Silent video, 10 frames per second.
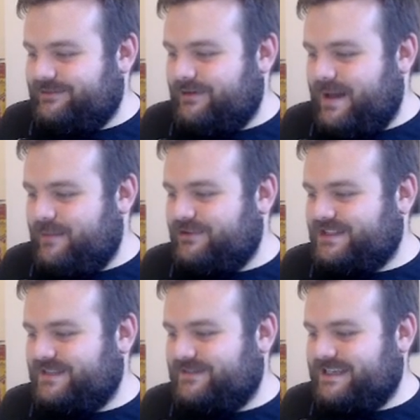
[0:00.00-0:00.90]

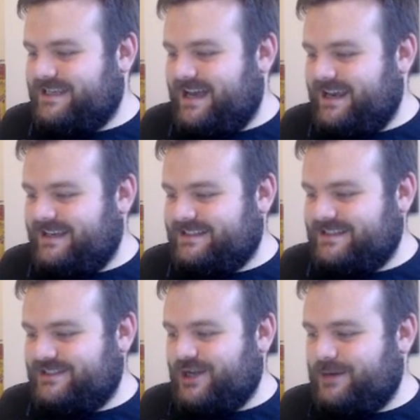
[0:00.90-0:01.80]
Remembrance of the Daleks
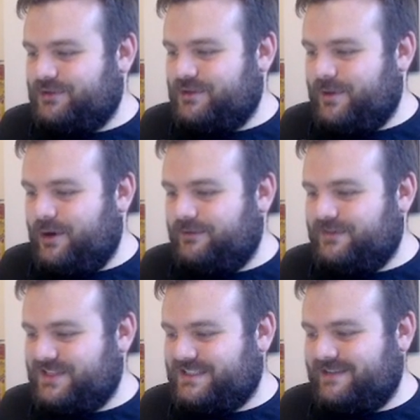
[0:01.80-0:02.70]
has topped the poll for
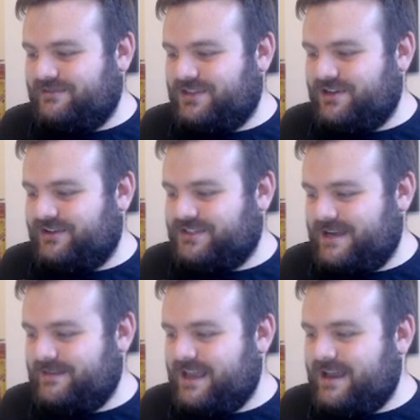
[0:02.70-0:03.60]
the Seventh
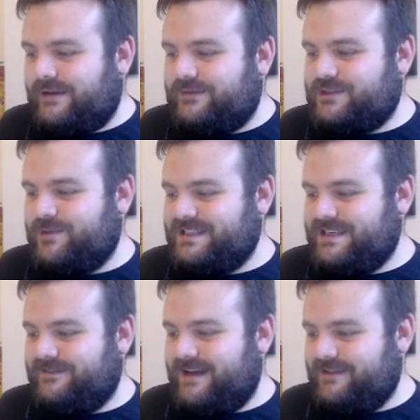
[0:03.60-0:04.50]
Doctor, for
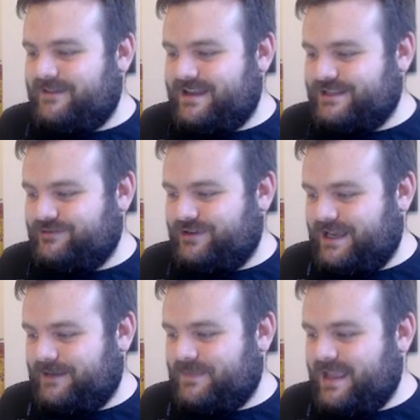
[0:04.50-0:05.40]
25 years
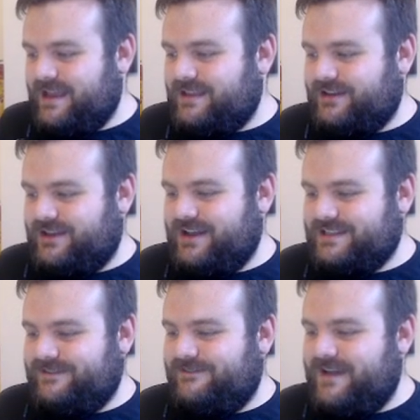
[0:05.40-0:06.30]
running, The
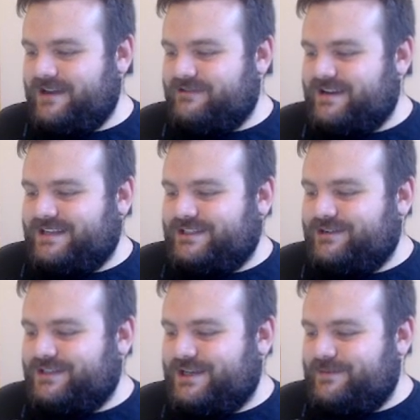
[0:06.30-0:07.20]
Curse of Fenric has also